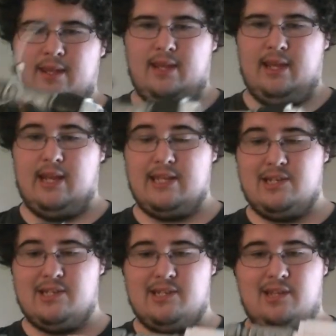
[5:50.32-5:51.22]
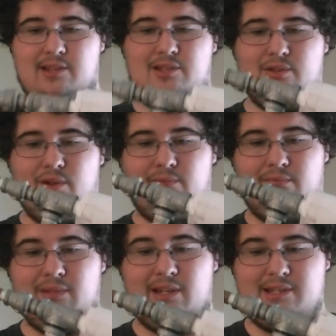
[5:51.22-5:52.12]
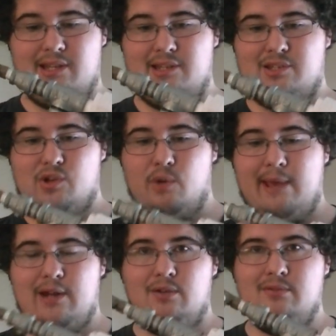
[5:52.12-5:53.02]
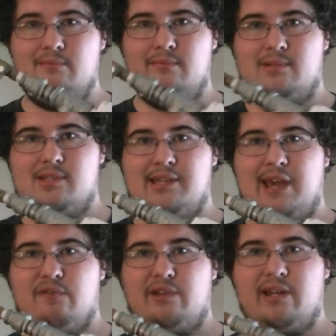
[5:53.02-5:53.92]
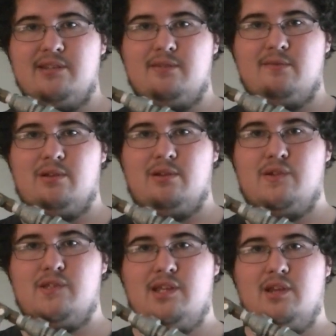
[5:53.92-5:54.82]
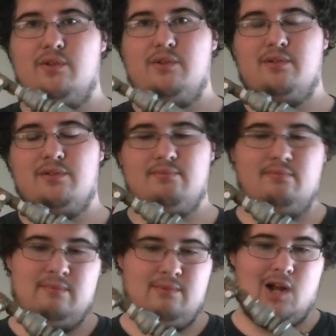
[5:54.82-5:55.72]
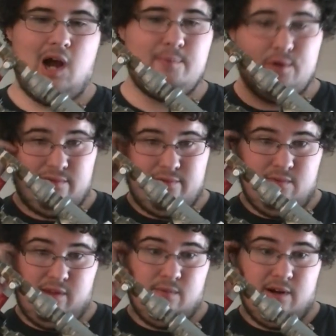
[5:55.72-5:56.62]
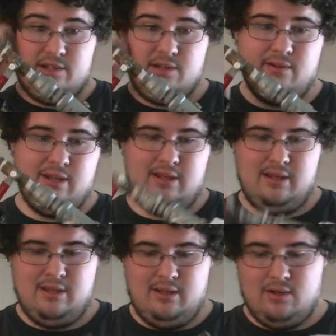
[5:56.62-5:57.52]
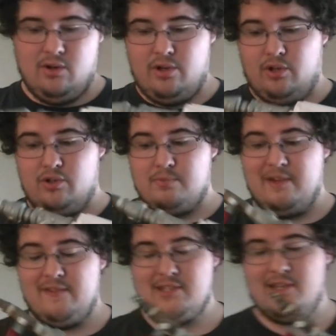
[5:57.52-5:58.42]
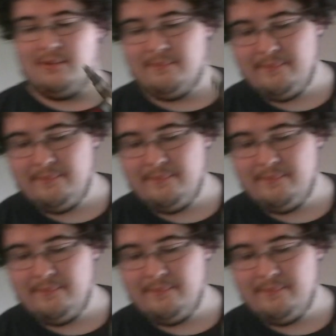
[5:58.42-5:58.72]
And as you can see, this is all, like I said, this is all metal. This is galvanized. You can use steel, you can use copper if you really want to, or you can use PVC.